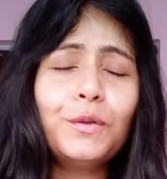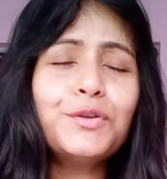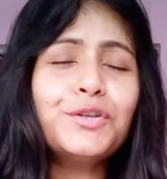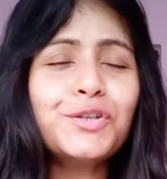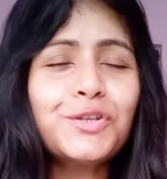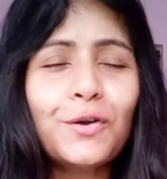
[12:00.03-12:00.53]

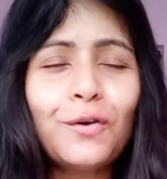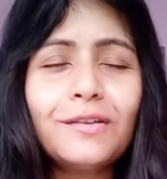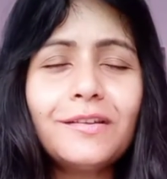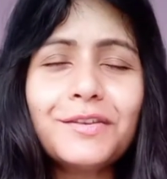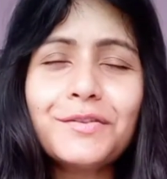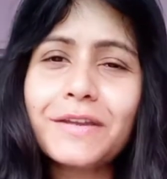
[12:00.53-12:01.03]

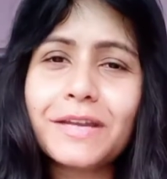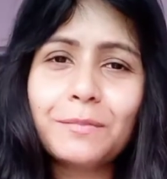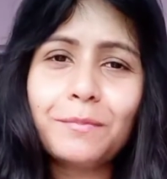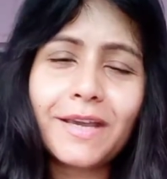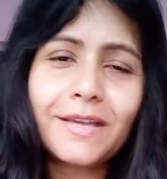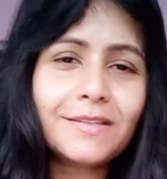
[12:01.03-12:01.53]
surely tricked
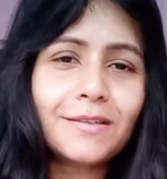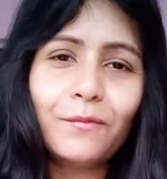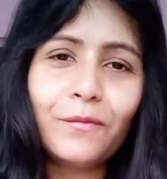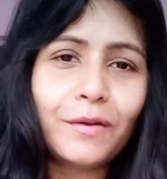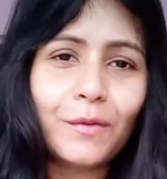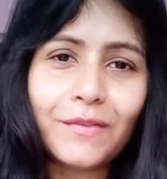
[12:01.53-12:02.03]
by
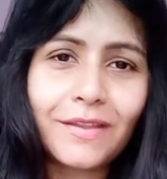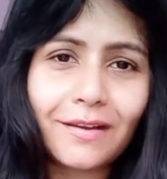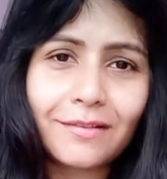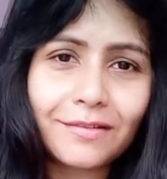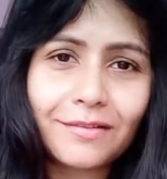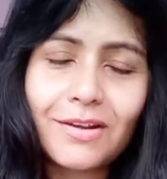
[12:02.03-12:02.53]
someone or the
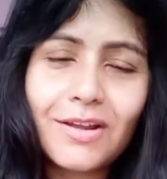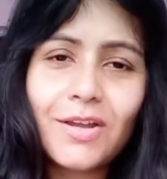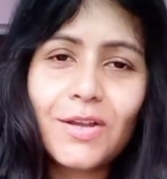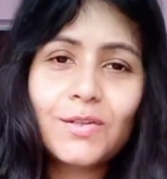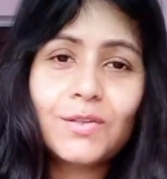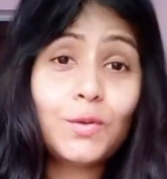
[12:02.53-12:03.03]
other.
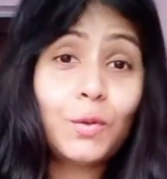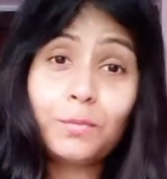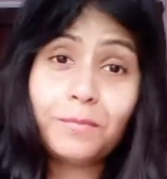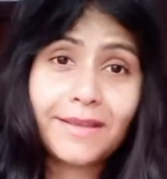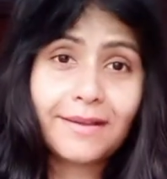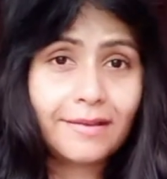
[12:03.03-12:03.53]
So don't
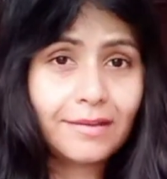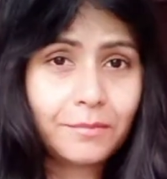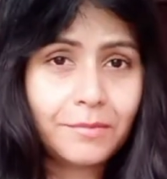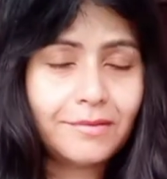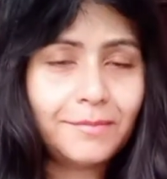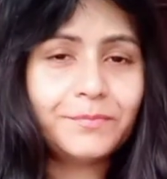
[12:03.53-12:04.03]
be
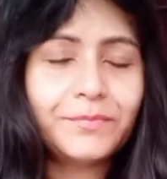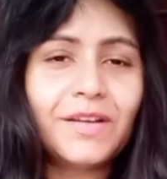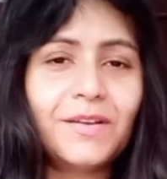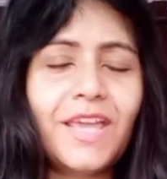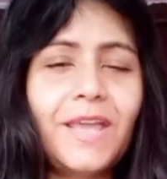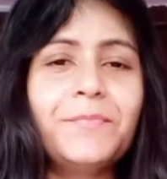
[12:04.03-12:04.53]
gullible.
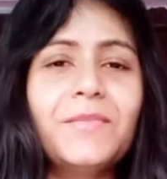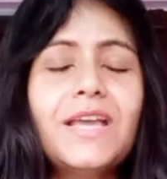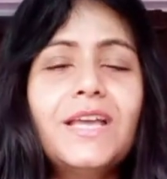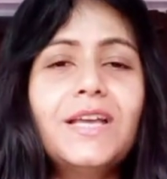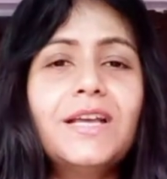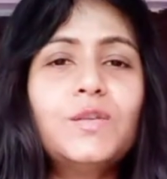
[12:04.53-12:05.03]
Okay.
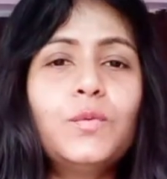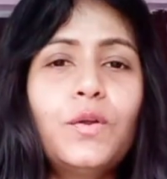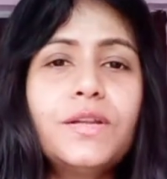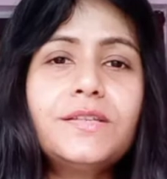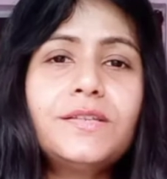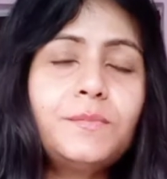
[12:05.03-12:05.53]
So
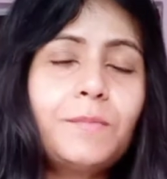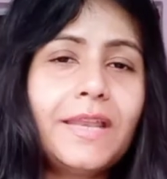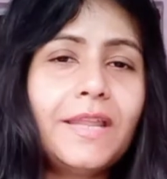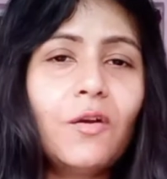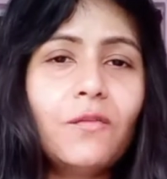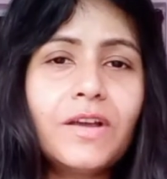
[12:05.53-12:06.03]
what is the
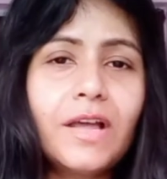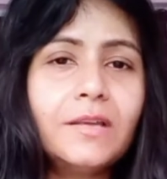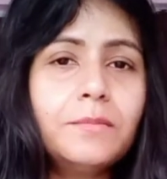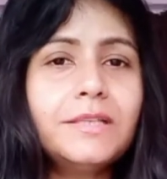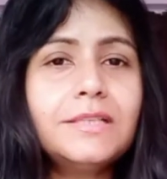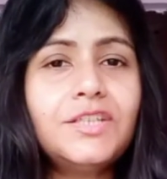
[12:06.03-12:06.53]
spelling of
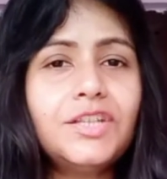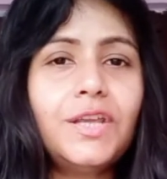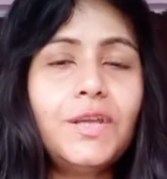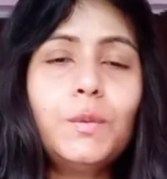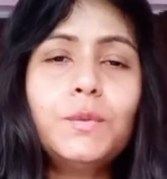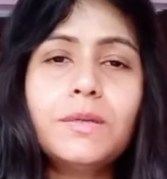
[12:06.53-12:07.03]
gullible?
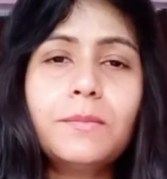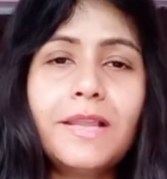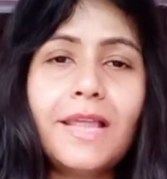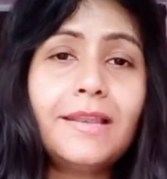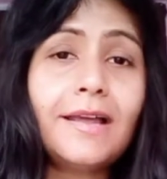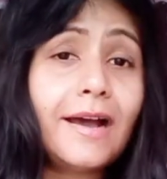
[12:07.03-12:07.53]
Gullible,
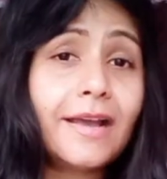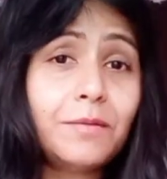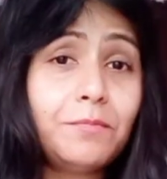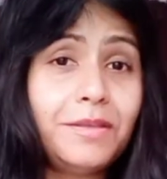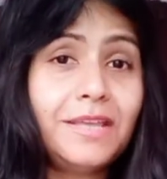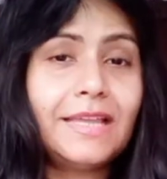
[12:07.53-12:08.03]

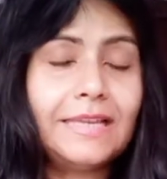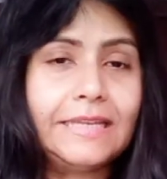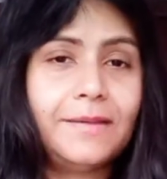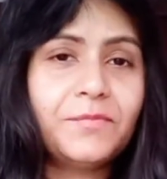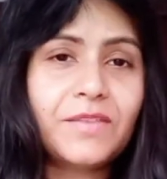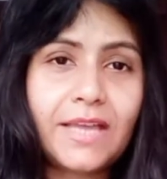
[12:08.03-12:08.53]

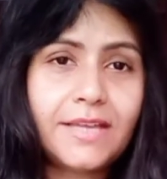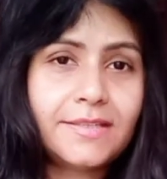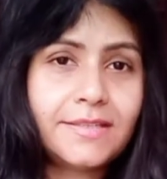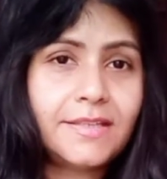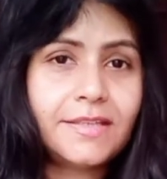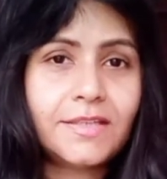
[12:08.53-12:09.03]

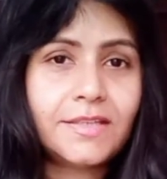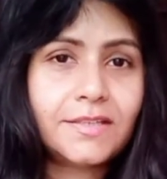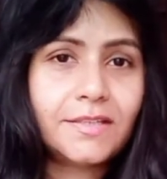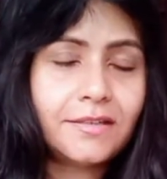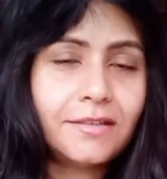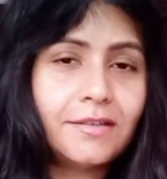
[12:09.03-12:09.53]
as it
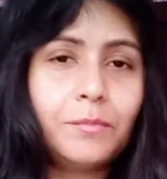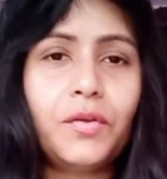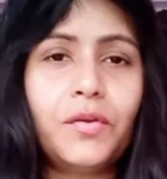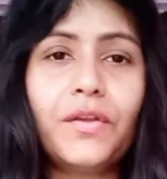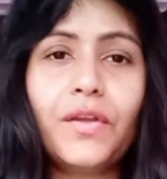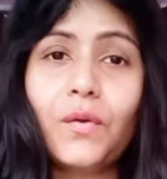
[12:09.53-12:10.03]
is
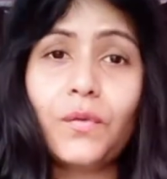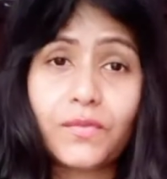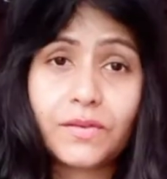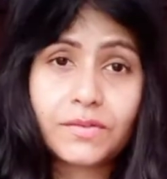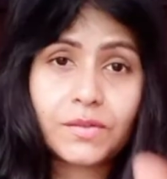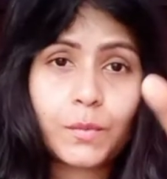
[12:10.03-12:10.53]
appearing on
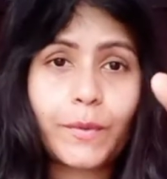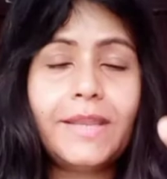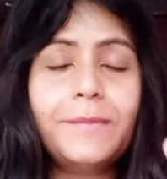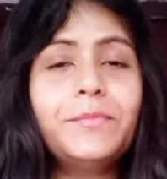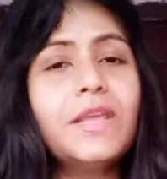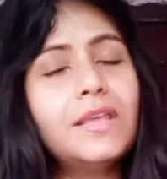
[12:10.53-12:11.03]
the
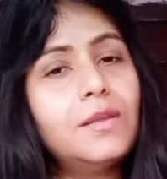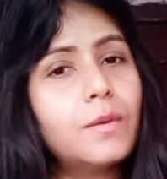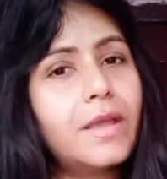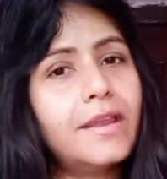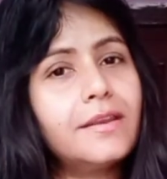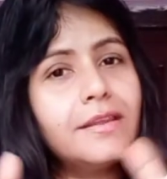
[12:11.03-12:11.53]
screen. You
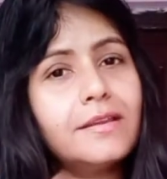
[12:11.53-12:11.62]
can